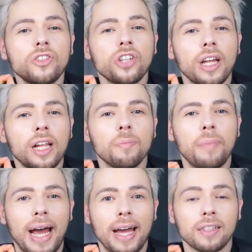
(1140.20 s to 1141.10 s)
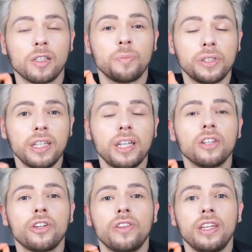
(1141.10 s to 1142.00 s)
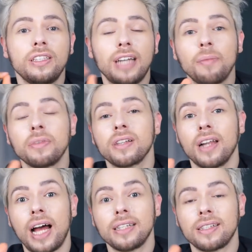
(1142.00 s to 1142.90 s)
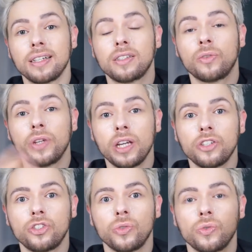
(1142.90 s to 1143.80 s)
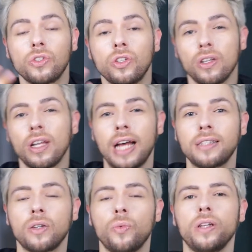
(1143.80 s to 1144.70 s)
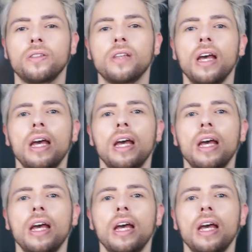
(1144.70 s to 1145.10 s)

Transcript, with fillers: Chanel bags, in particular the timeless classics, the reissues, you know, the classic ones,